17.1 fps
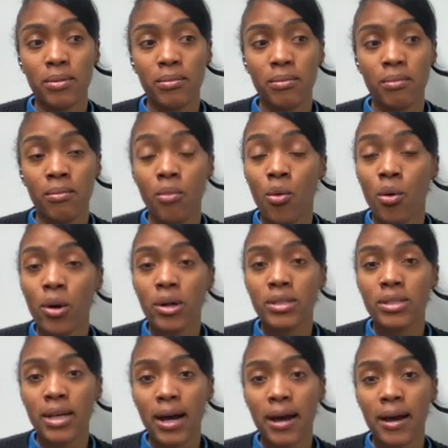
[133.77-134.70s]
more
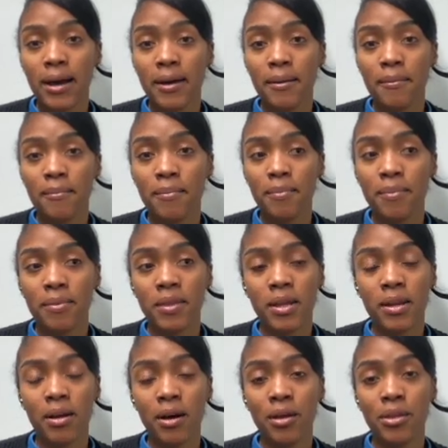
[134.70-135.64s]
time
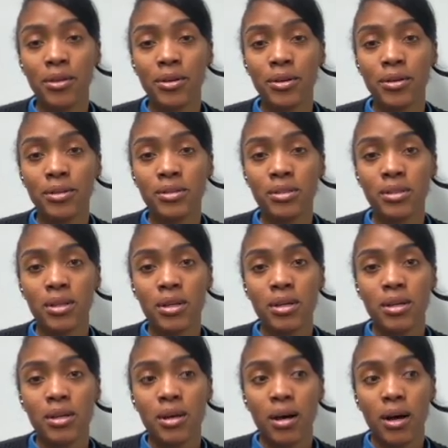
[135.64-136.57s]
than others
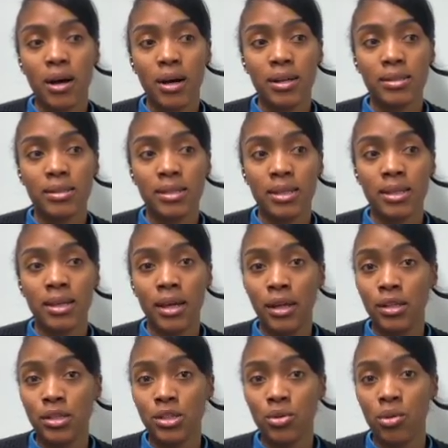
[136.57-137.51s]
to
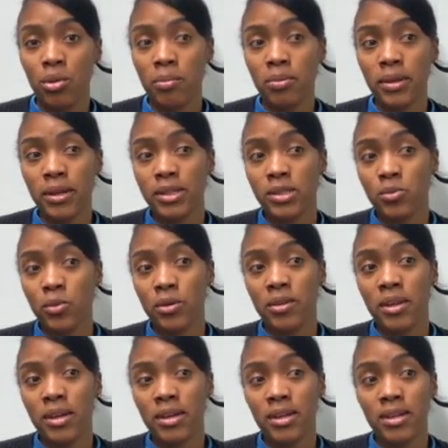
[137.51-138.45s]
get to a place where
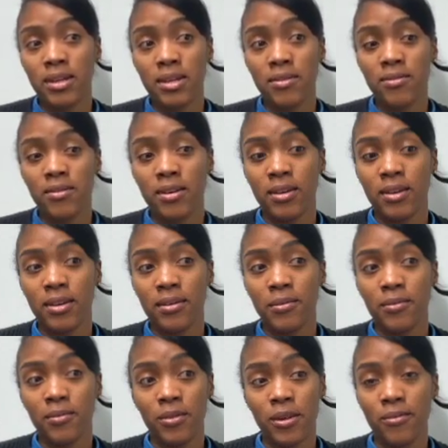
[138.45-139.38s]
they can even
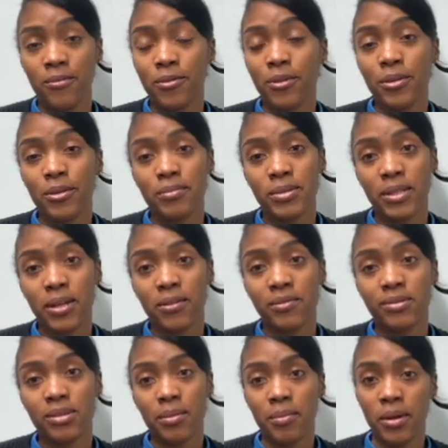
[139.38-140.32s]
fend for
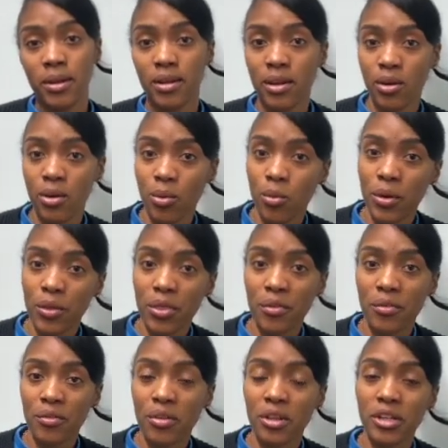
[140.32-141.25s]
themselves, depending on what the
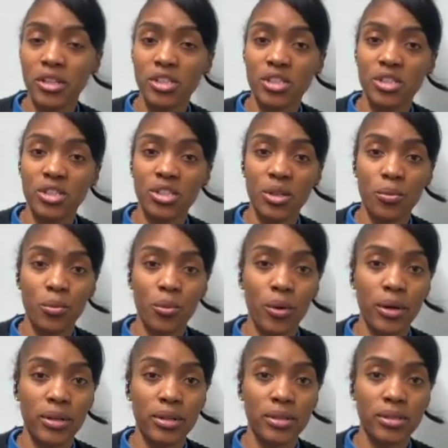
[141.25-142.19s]
relationship
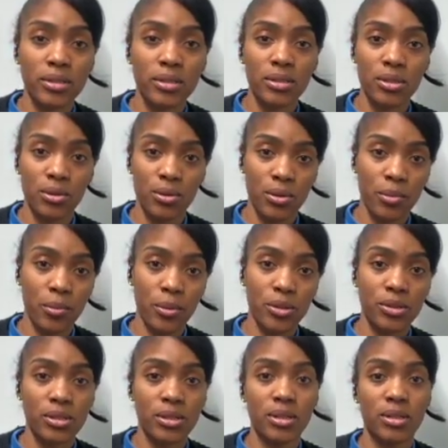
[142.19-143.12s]
was to the
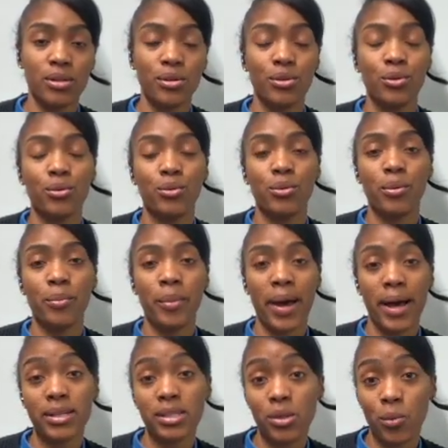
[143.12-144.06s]
person who
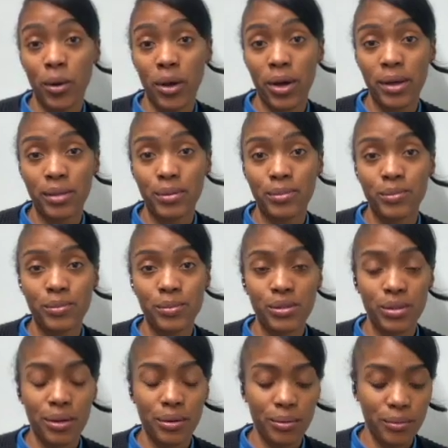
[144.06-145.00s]
passed away.
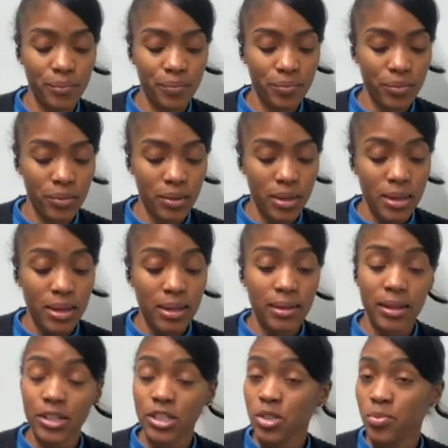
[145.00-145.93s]
So
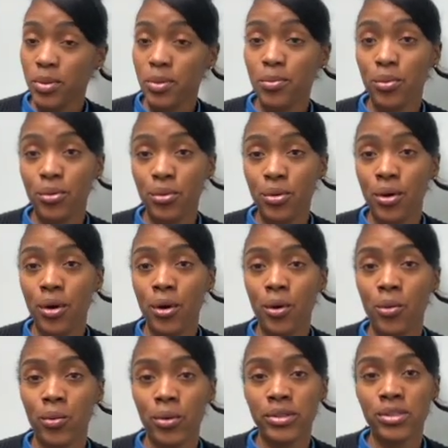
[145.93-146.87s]
let your people know
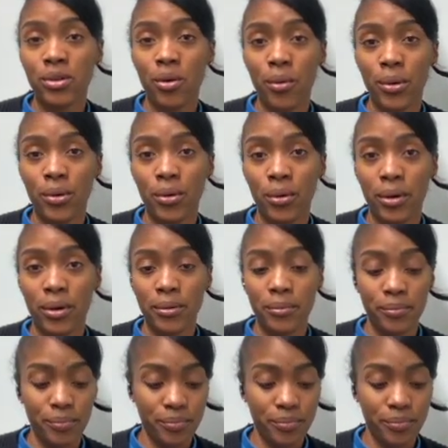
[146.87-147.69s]
what's going on.